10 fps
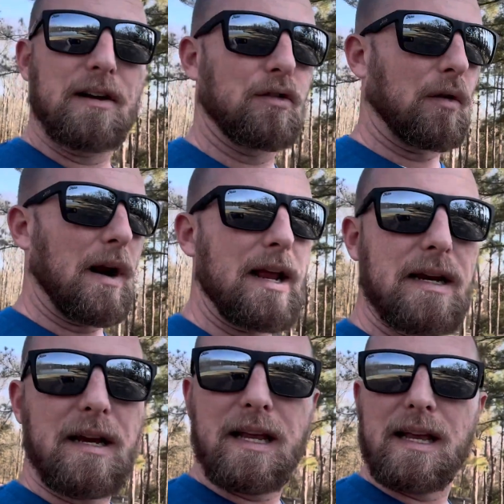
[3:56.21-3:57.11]
Great,
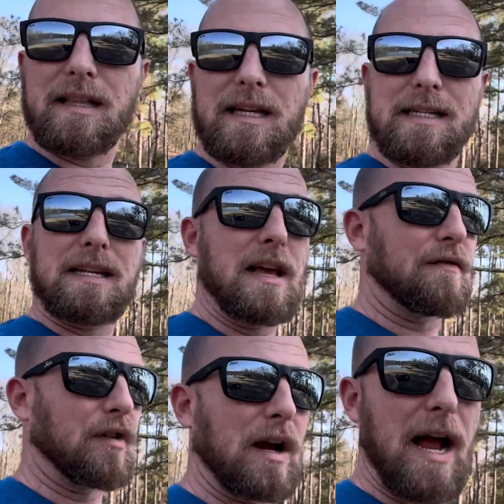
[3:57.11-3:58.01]
again, like I said,
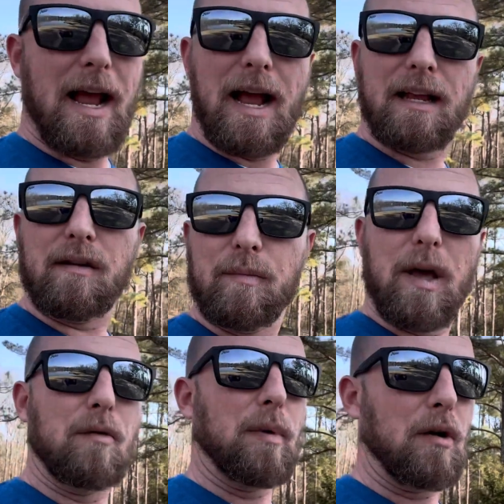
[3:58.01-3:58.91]
for kayaking,
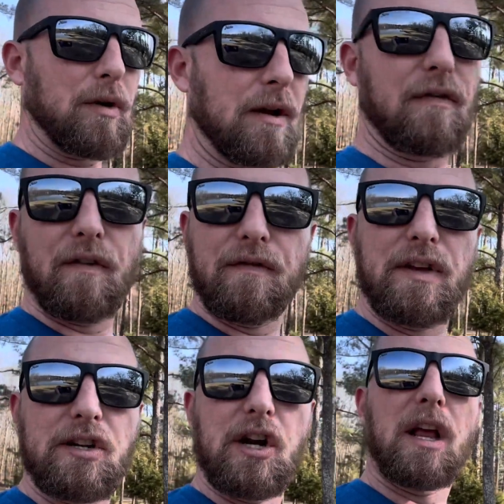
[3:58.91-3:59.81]
pedal boating, for
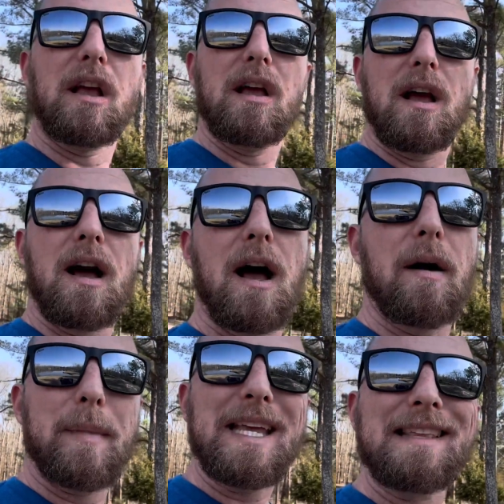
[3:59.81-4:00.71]
fishing
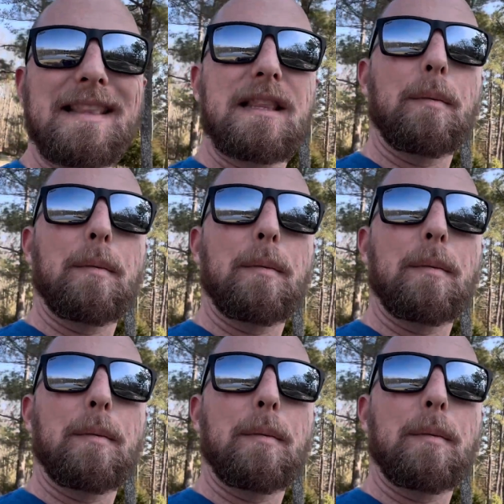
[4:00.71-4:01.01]
in the